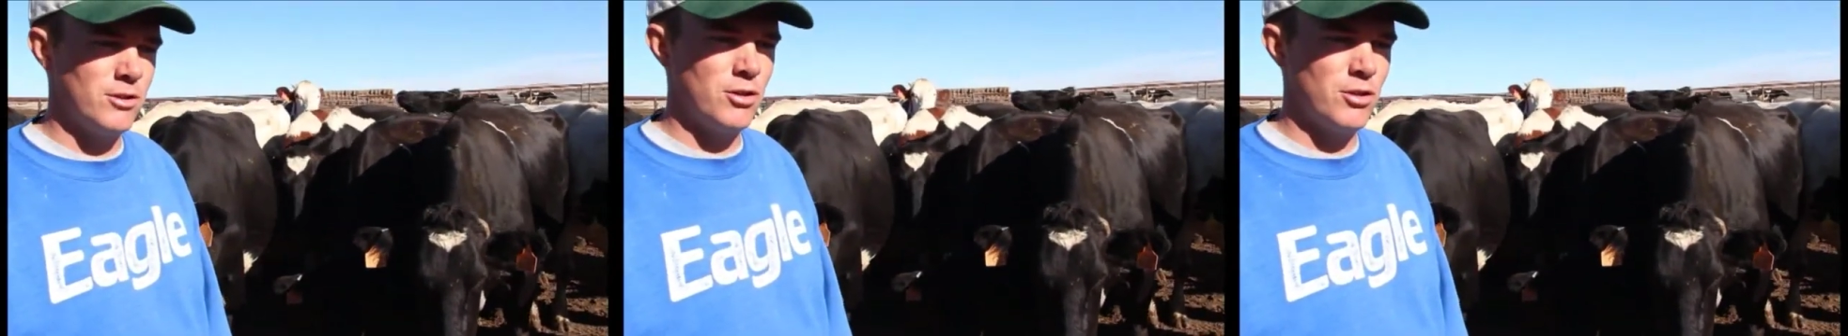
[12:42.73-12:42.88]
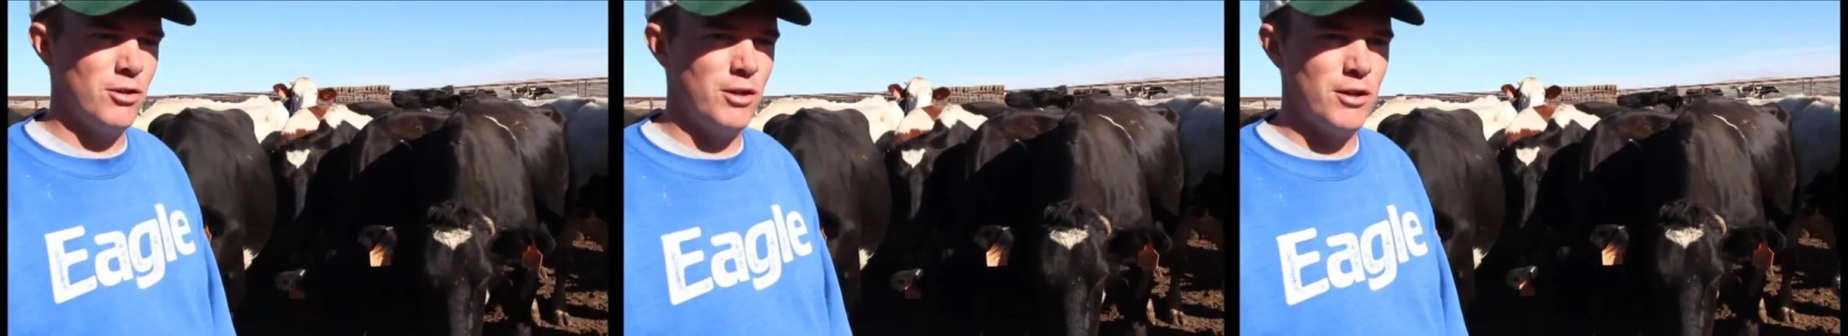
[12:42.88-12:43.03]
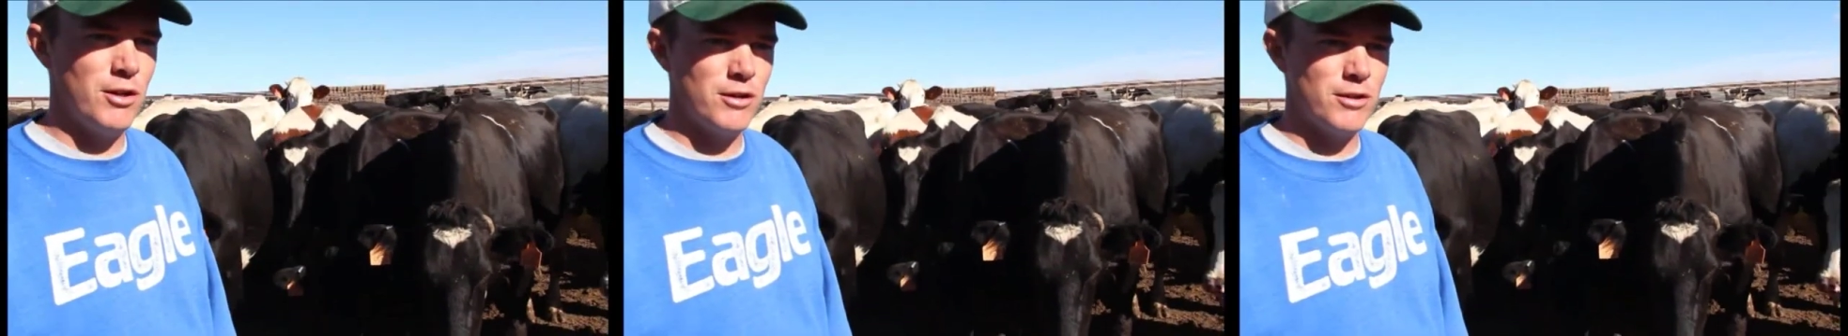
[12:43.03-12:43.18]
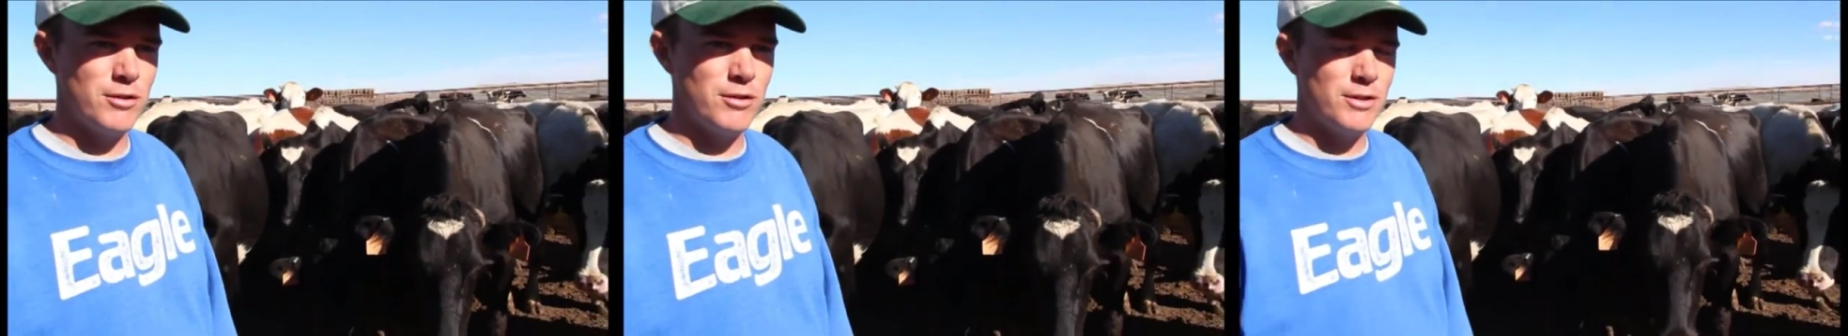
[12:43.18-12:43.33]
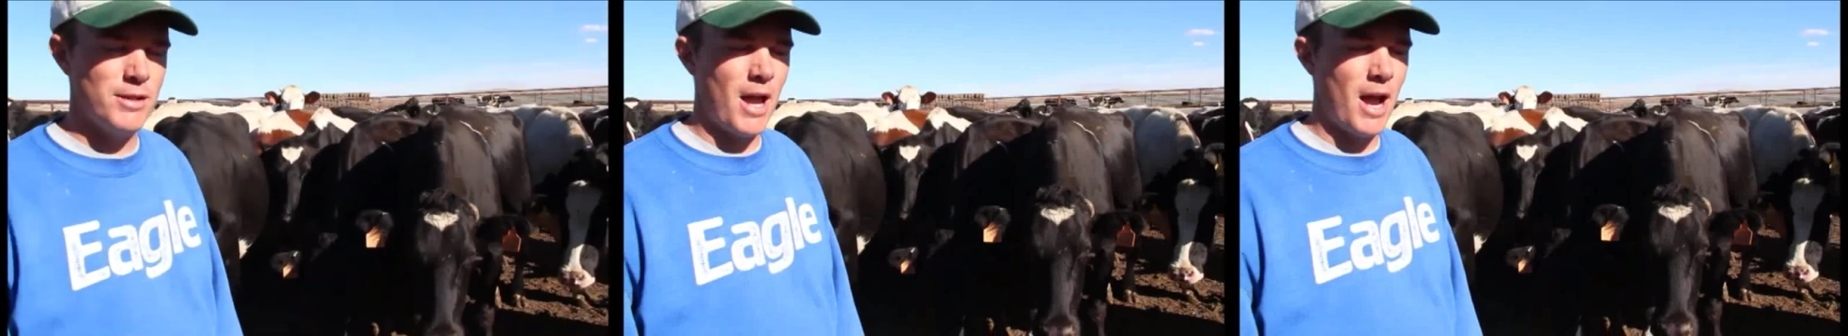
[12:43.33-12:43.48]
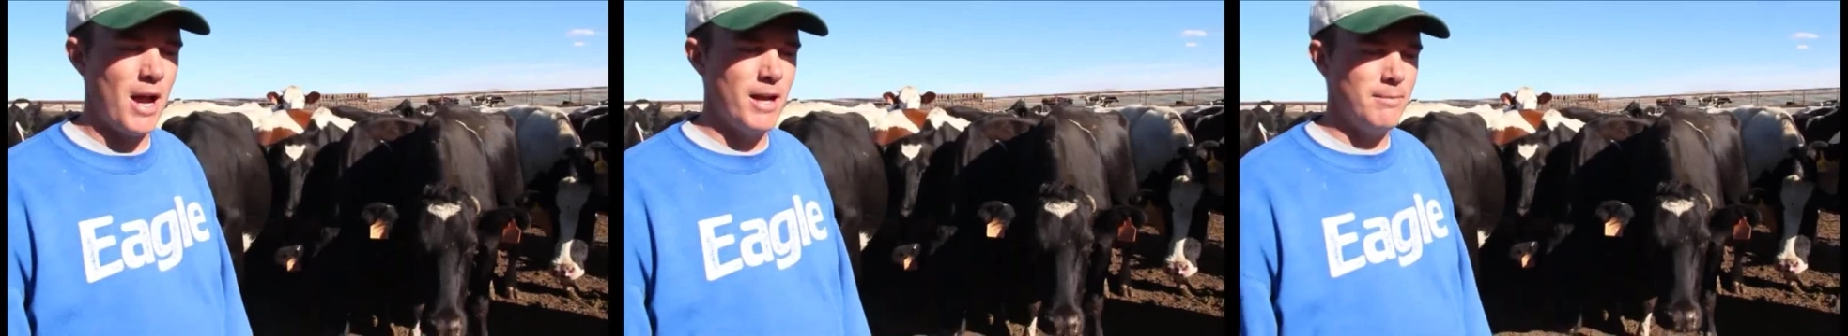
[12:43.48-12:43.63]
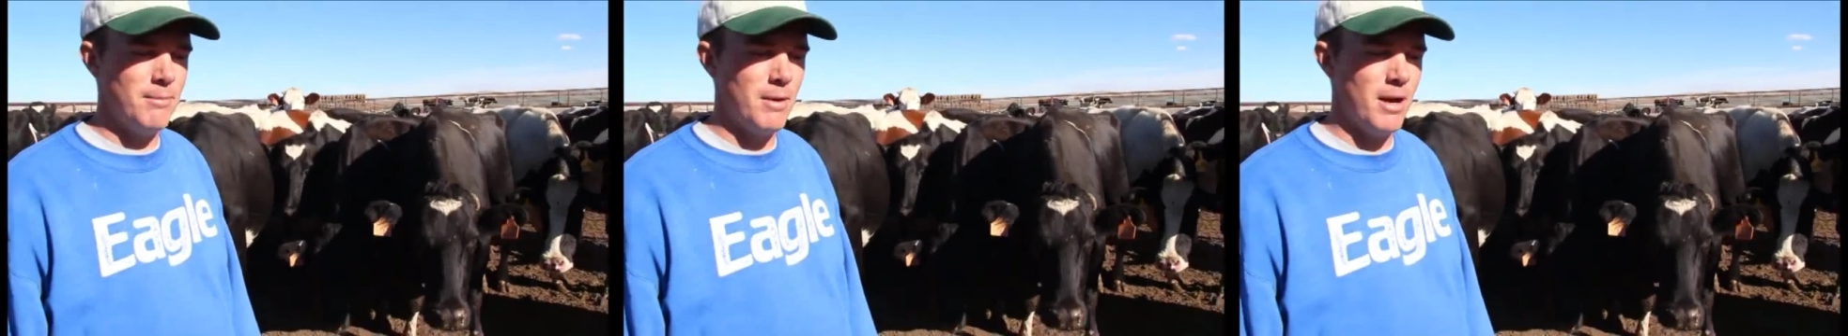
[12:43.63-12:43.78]
2 years
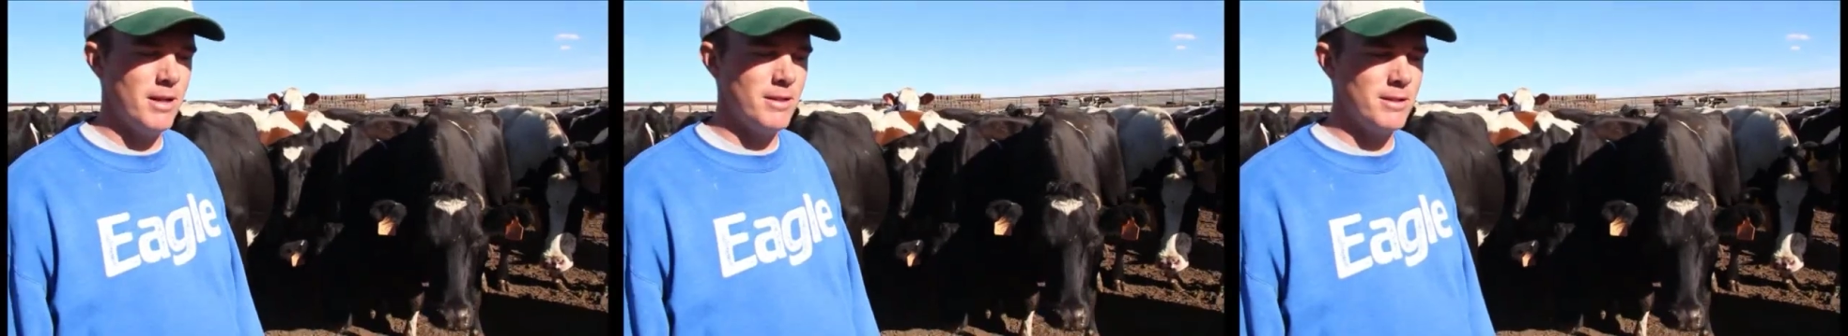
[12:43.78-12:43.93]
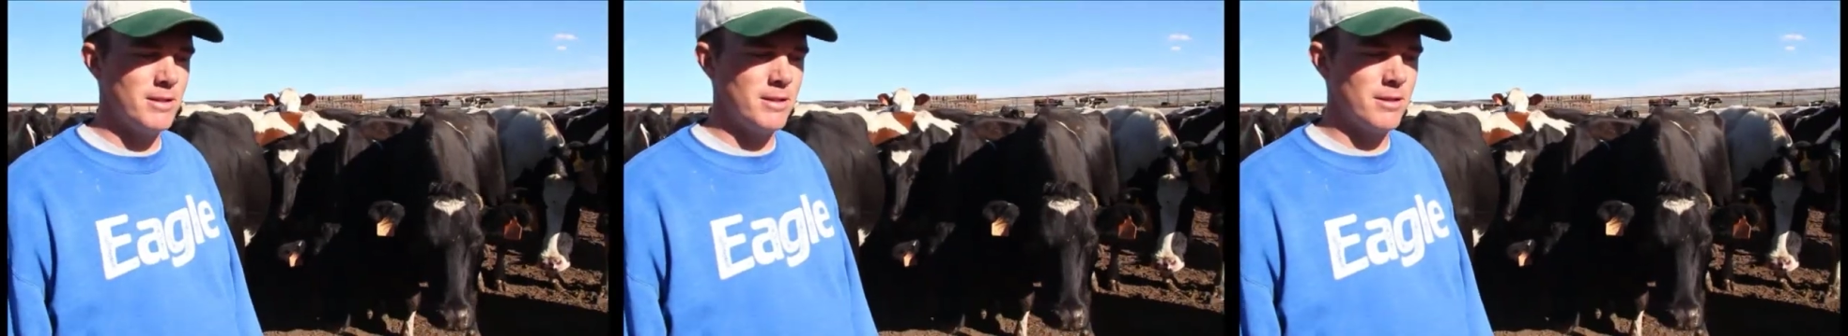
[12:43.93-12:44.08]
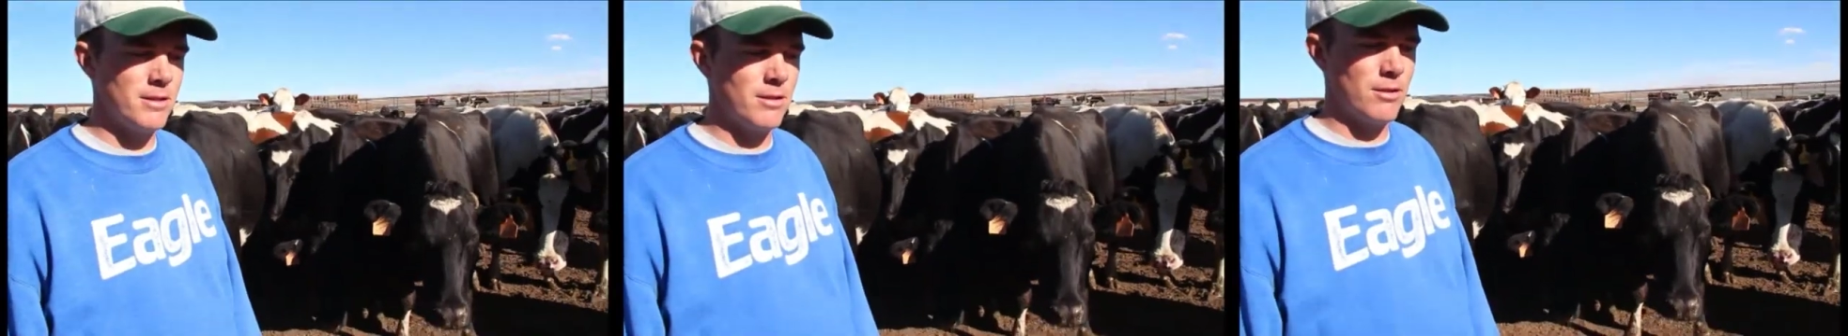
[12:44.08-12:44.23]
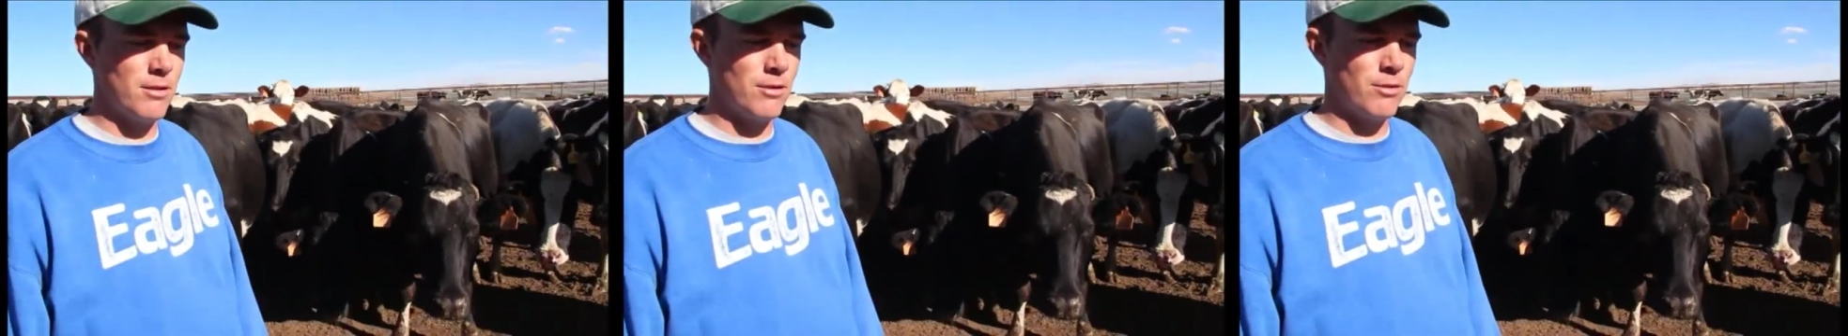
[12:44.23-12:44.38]
9 months,